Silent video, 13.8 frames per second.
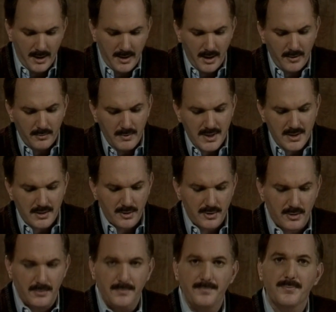Another
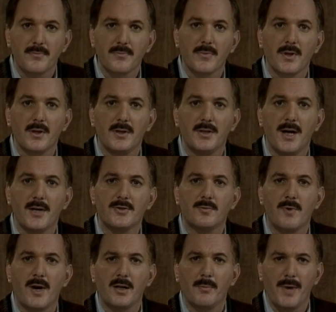researcher,
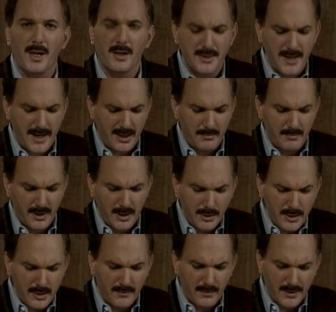Dr. Ronald Melzack at
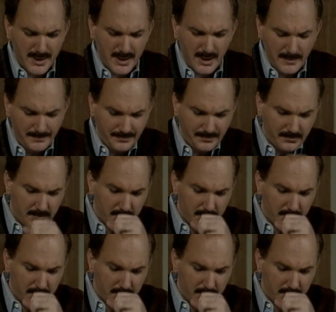McGill University